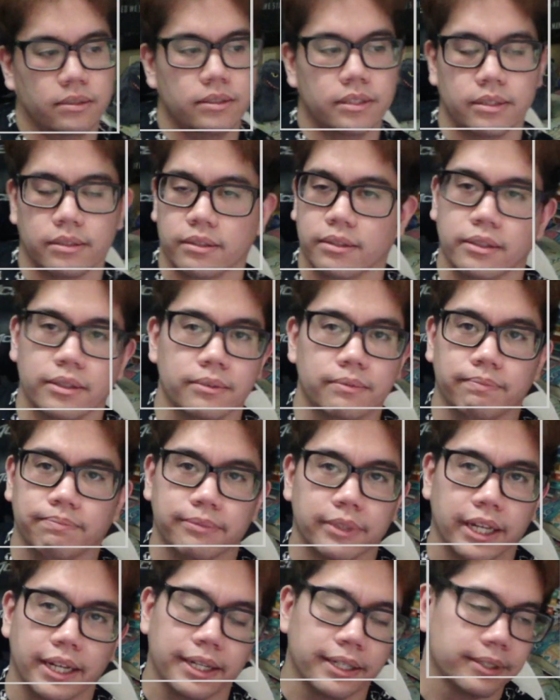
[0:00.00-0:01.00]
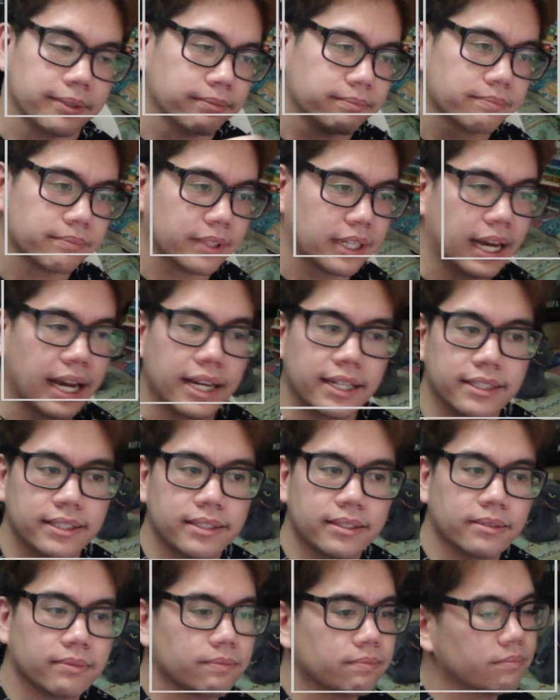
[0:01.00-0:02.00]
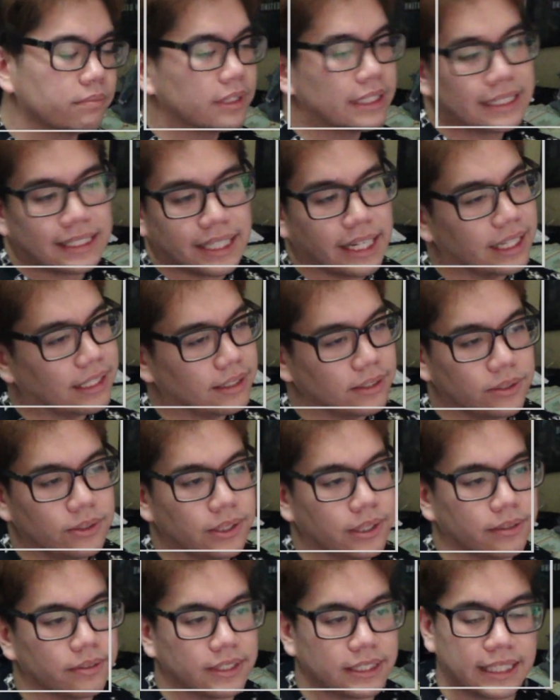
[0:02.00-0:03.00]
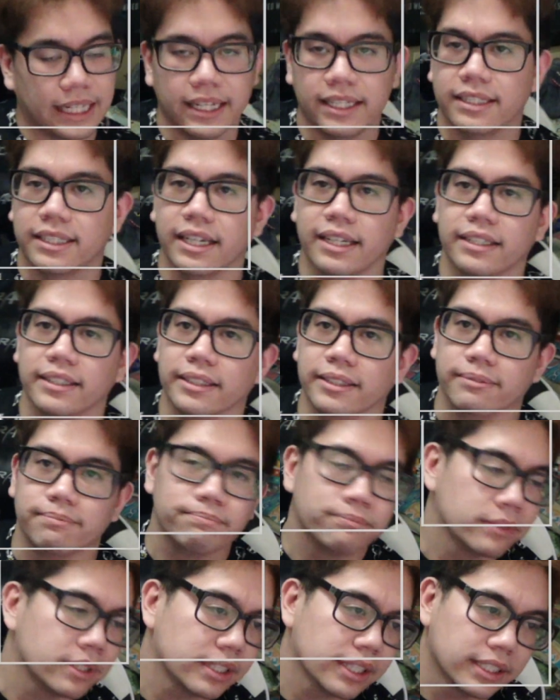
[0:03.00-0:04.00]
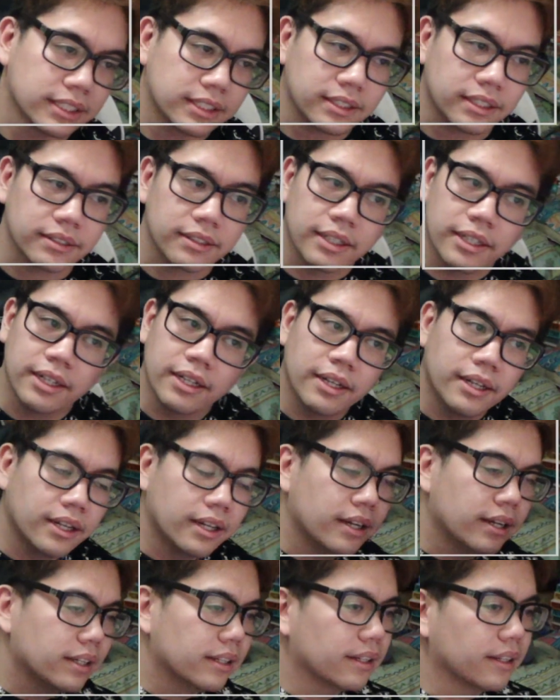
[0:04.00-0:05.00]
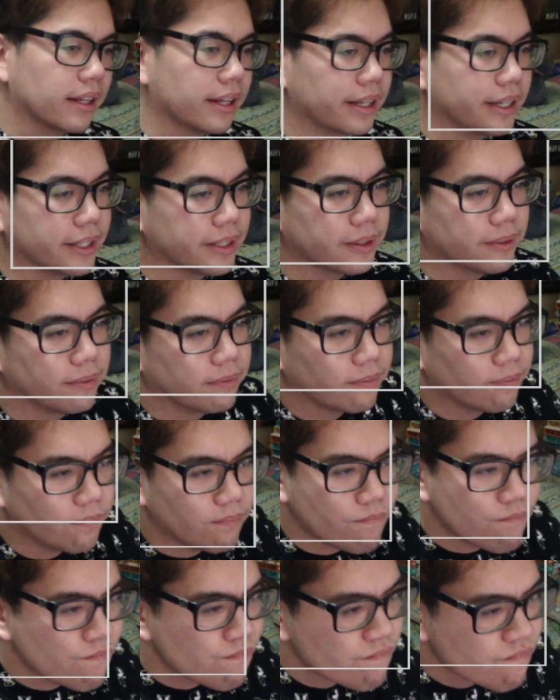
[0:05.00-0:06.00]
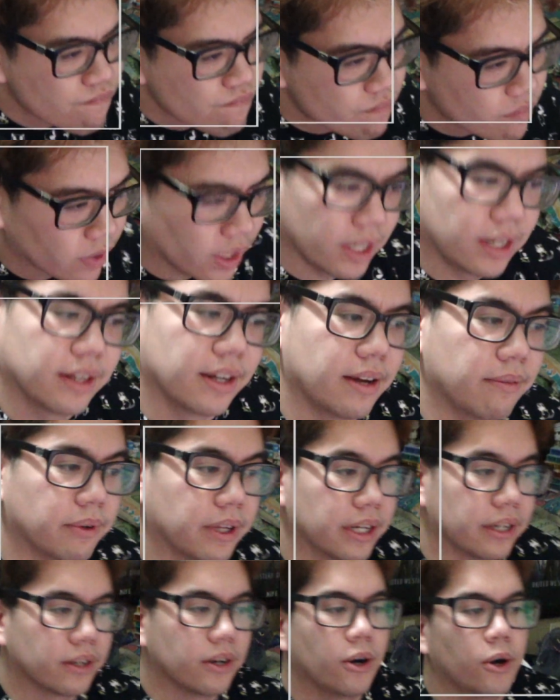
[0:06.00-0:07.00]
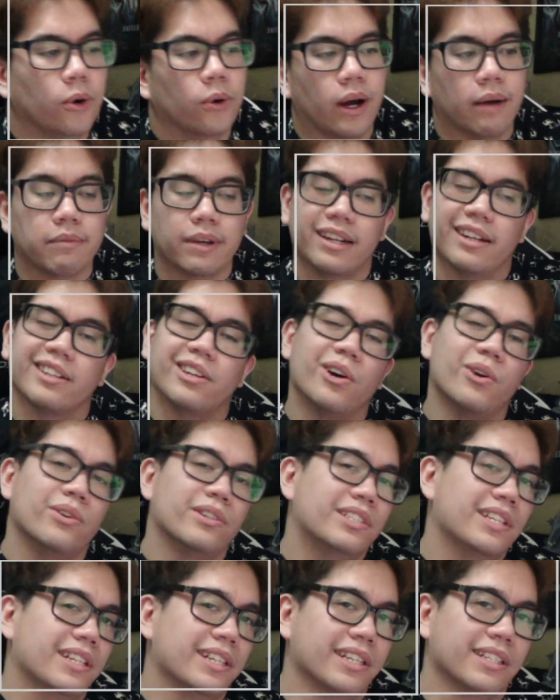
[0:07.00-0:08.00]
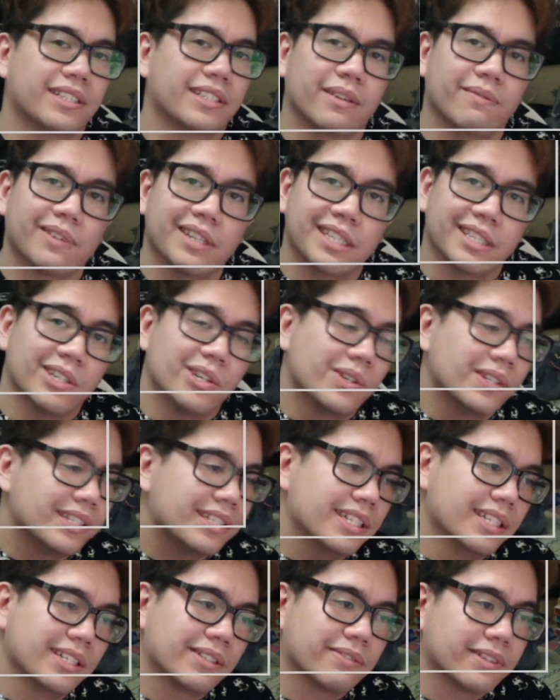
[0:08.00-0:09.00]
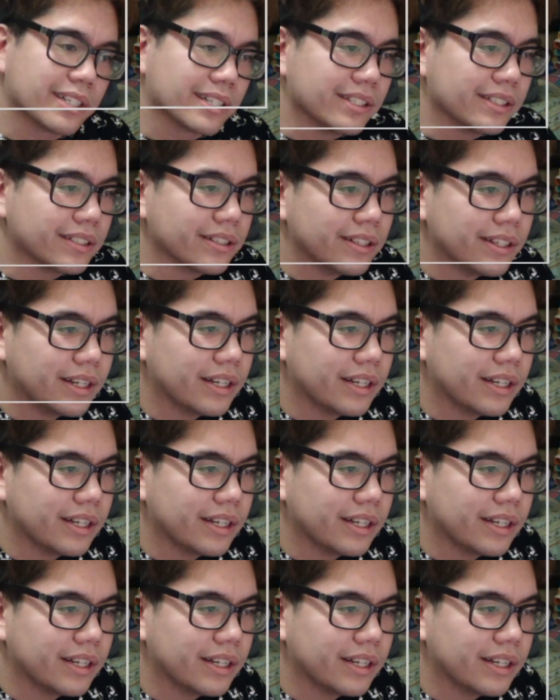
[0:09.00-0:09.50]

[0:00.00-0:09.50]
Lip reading: Luna, dude. Like, guys, stand Luna, stand talent. That's like. I'm gonna go into this freaking,